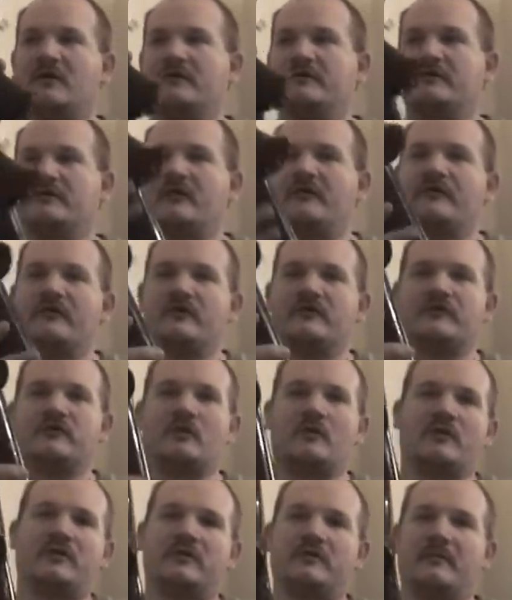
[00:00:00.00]
So if you
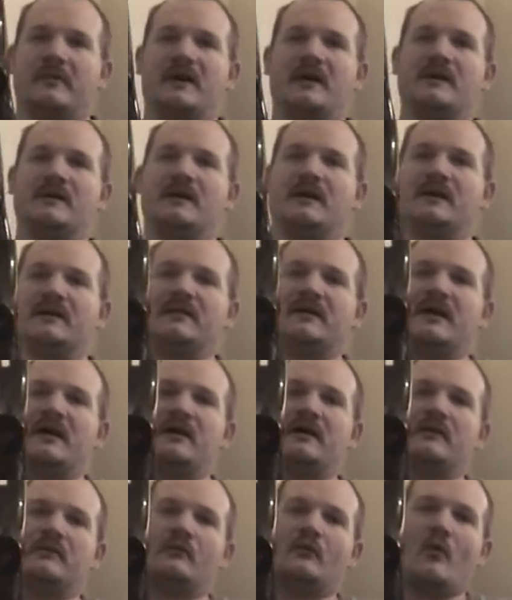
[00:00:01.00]
store it in your bag like
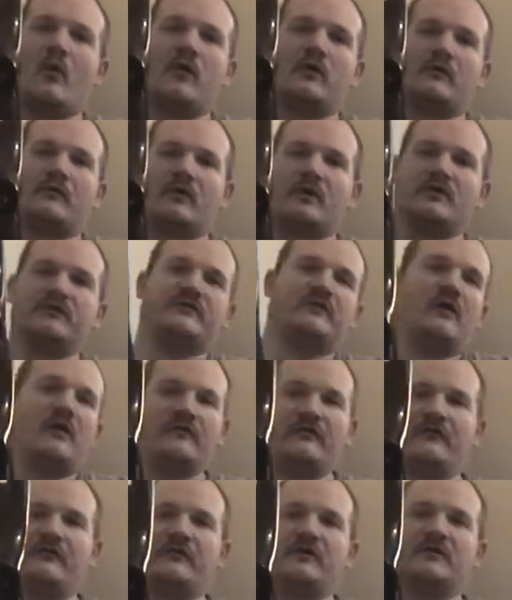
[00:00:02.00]
that and water runs
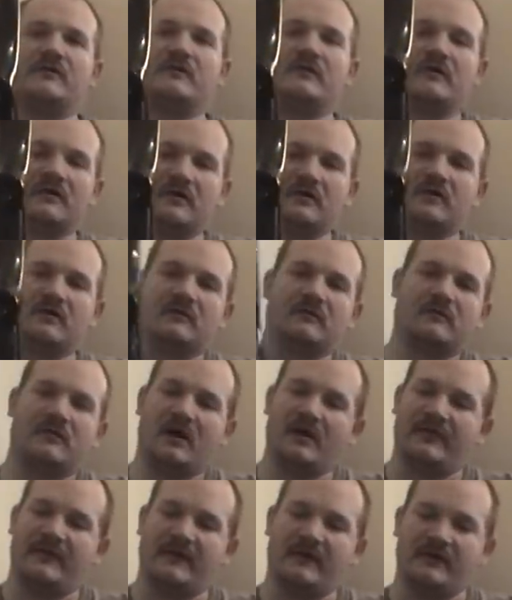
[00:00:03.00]
off of it,
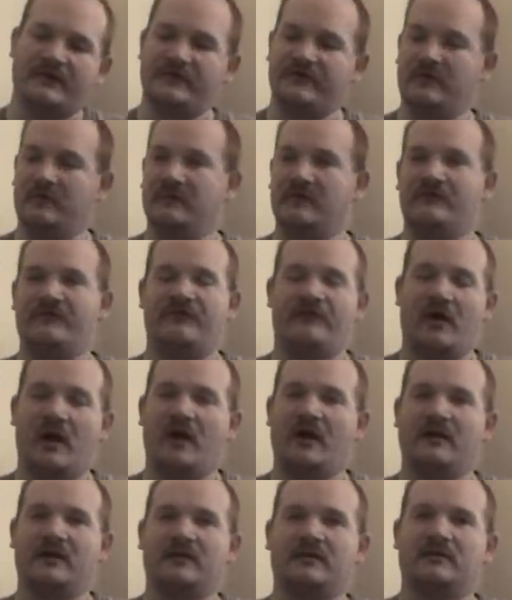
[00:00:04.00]
I think it should be
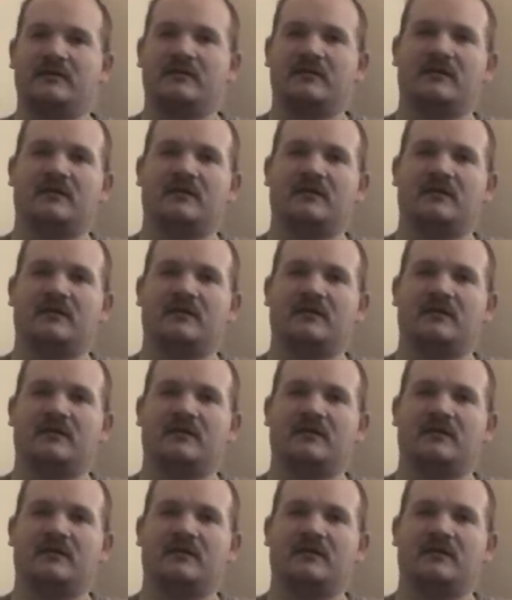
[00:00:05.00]
fine.